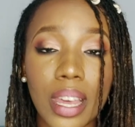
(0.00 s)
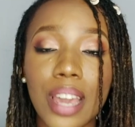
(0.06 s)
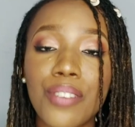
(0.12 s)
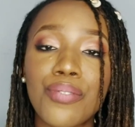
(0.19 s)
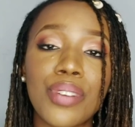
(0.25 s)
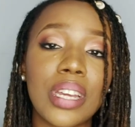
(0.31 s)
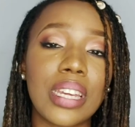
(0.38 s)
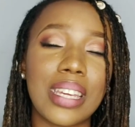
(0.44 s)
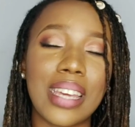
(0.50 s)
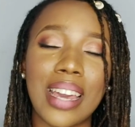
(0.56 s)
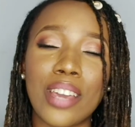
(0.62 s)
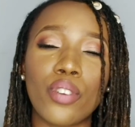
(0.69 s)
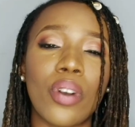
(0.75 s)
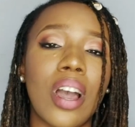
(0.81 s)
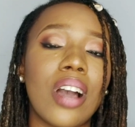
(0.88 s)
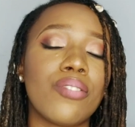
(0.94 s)
Every year
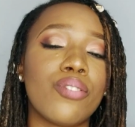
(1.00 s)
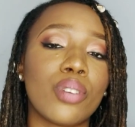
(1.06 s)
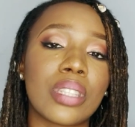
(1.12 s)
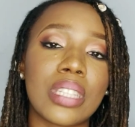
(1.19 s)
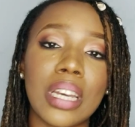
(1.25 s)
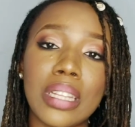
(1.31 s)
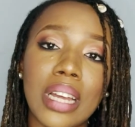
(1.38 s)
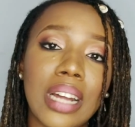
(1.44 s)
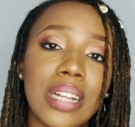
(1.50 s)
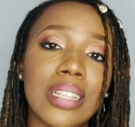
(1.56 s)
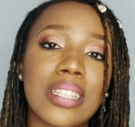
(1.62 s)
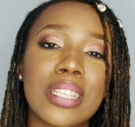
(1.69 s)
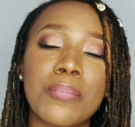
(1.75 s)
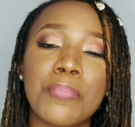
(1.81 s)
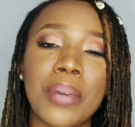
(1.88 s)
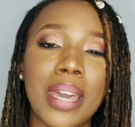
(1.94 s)
you have your
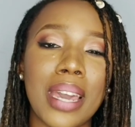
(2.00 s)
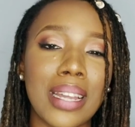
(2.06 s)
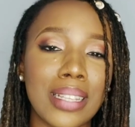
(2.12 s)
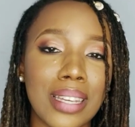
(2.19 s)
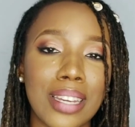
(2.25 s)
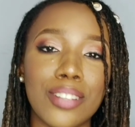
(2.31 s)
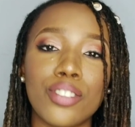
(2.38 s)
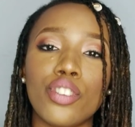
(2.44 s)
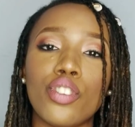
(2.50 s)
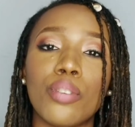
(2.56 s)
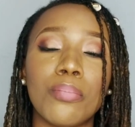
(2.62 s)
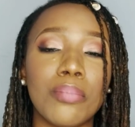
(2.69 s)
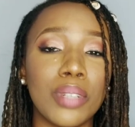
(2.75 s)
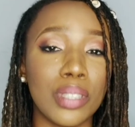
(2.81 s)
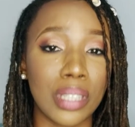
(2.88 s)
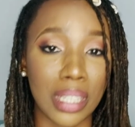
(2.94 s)
tenants paying in your
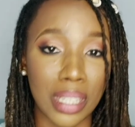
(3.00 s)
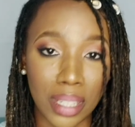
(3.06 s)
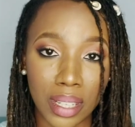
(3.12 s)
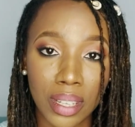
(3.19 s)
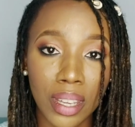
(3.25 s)
money.